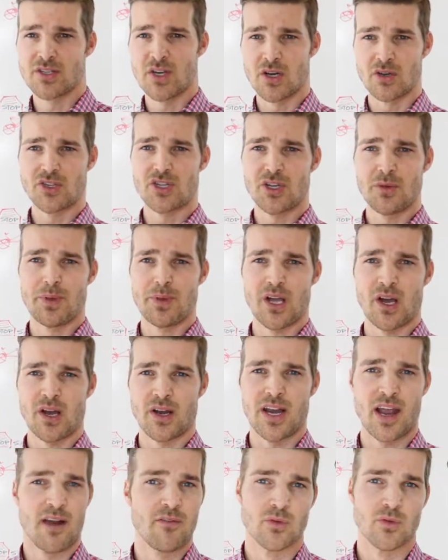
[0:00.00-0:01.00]
those should be
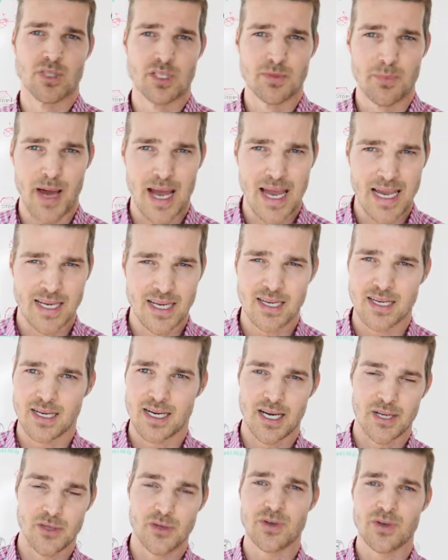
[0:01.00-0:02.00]
on everyone's bike.
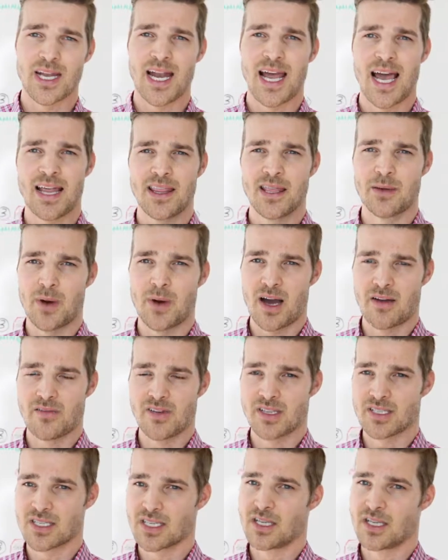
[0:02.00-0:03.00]
You can add them,
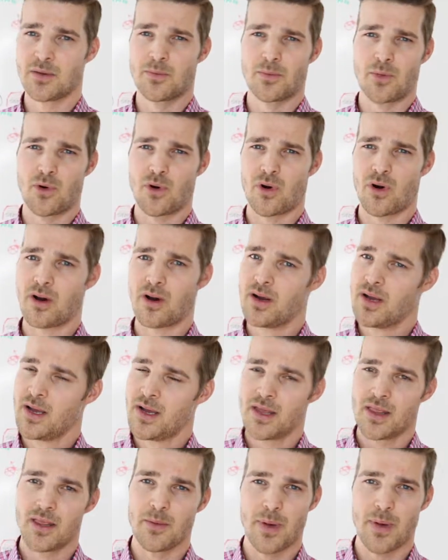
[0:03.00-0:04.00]
obviously. The more,
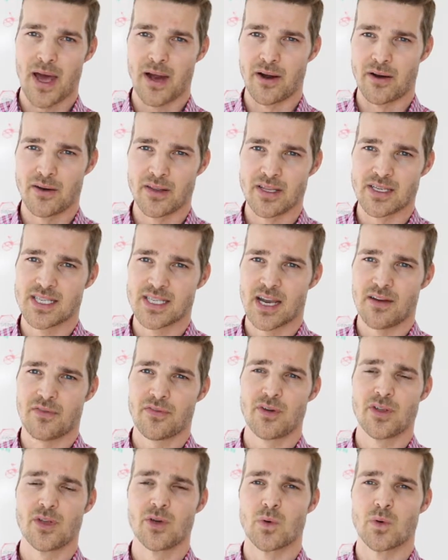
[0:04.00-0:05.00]
the better, the
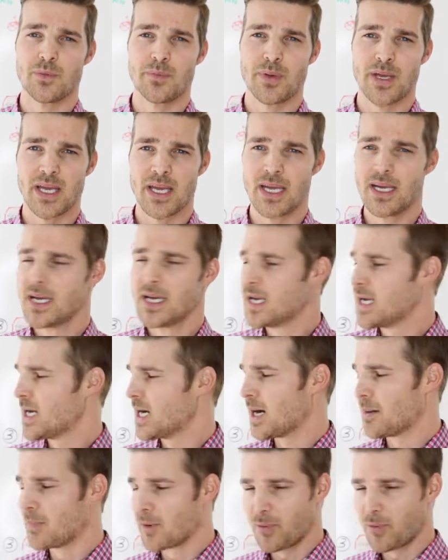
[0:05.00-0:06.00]
safer you would be.
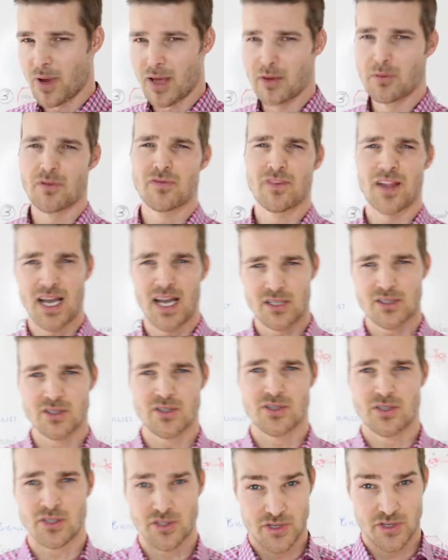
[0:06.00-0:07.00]
But red
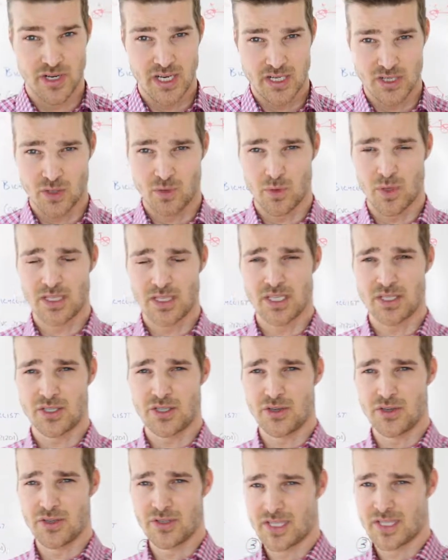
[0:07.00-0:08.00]
reflectors, the traditional ones that
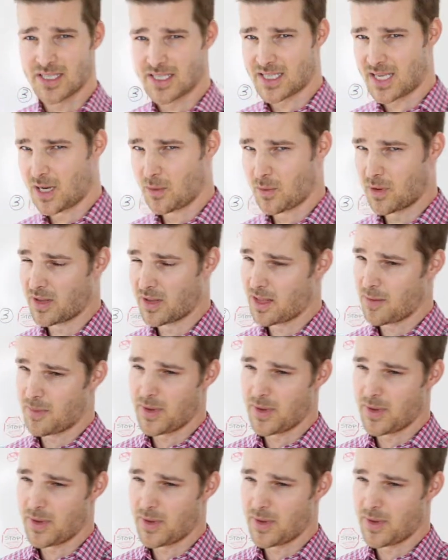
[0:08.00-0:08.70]
you're used to seeing, whether they